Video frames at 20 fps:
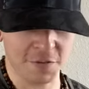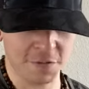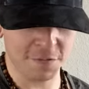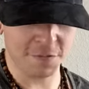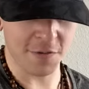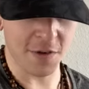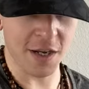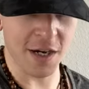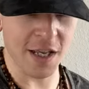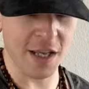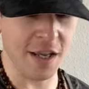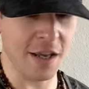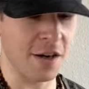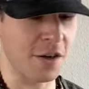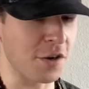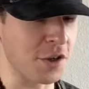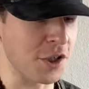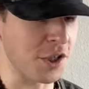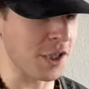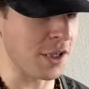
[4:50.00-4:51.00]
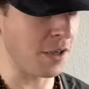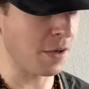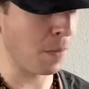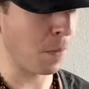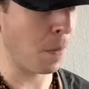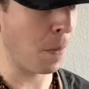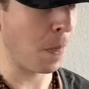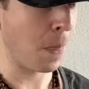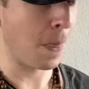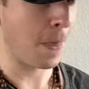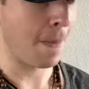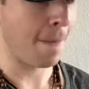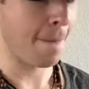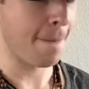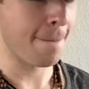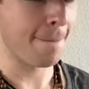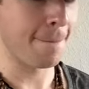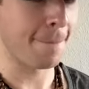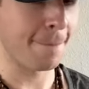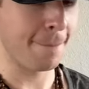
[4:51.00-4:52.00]
funny energy.
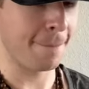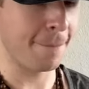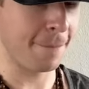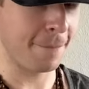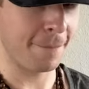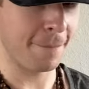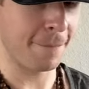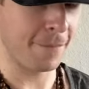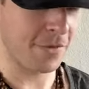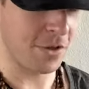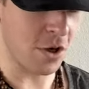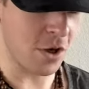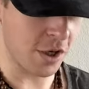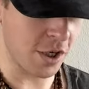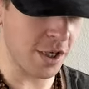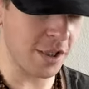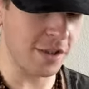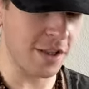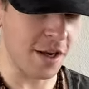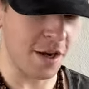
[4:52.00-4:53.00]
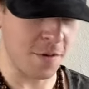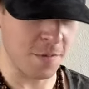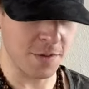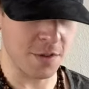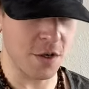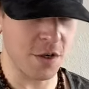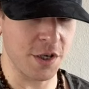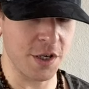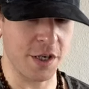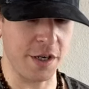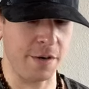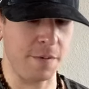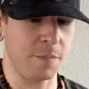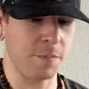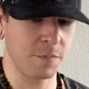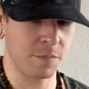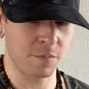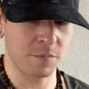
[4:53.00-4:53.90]
It's all good though. It's all good.